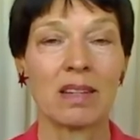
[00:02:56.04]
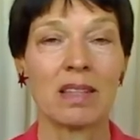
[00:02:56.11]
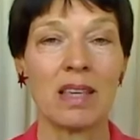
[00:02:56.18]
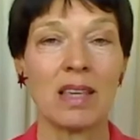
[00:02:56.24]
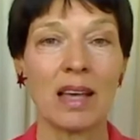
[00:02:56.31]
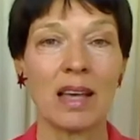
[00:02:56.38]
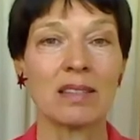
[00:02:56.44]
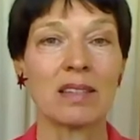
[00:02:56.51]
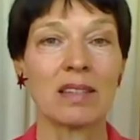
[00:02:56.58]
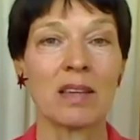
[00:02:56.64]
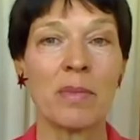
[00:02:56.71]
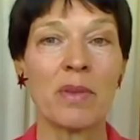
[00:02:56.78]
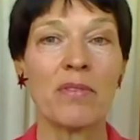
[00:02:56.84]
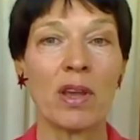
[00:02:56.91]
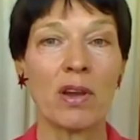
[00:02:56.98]
Yes, it
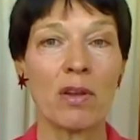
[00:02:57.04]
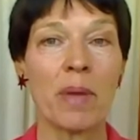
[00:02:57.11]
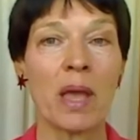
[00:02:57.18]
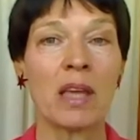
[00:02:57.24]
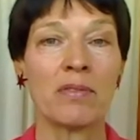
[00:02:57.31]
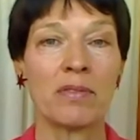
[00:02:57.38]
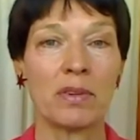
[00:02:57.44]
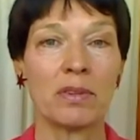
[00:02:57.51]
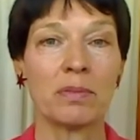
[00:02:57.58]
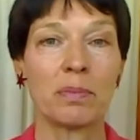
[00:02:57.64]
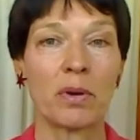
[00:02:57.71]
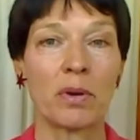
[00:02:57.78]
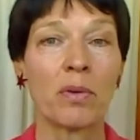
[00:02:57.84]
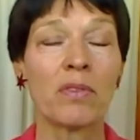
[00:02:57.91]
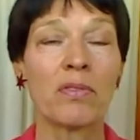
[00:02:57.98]
can be very painful,
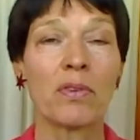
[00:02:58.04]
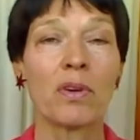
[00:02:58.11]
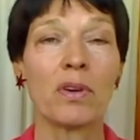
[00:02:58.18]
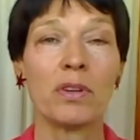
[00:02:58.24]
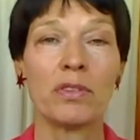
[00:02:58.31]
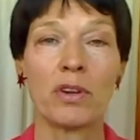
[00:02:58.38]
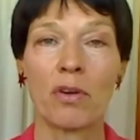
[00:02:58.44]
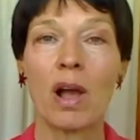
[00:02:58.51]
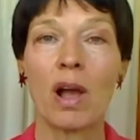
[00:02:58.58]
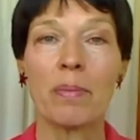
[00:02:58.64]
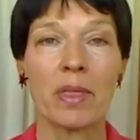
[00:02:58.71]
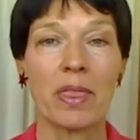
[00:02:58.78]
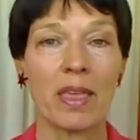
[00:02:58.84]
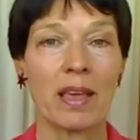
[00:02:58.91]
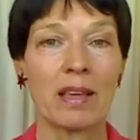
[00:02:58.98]
peripheral
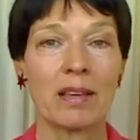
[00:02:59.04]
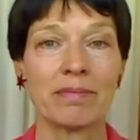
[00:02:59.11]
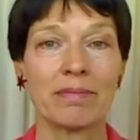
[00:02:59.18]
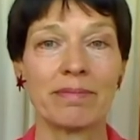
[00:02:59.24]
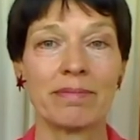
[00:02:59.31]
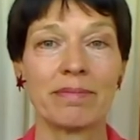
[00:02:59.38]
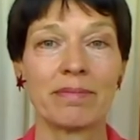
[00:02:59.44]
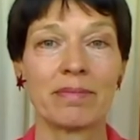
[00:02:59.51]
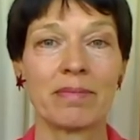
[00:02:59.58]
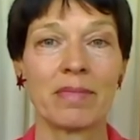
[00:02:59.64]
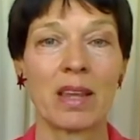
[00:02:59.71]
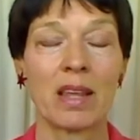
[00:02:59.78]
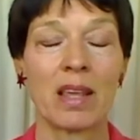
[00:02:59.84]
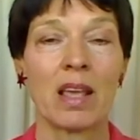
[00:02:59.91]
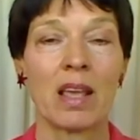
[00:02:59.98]
neuropathy.
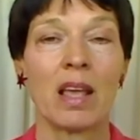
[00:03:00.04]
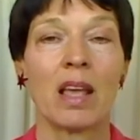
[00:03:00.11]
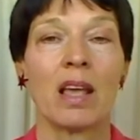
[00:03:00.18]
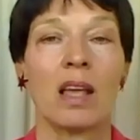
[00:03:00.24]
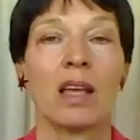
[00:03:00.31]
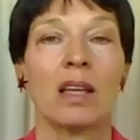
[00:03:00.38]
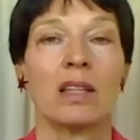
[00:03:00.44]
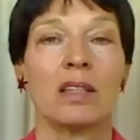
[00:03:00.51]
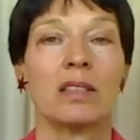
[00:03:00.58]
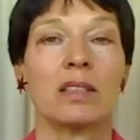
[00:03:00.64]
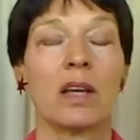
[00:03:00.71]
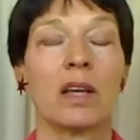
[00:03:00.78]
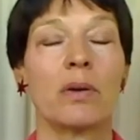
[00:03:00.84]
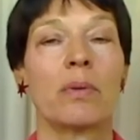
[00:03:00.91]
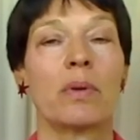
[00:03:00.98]

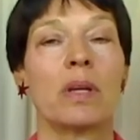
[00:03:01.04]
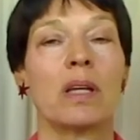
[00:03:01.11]
So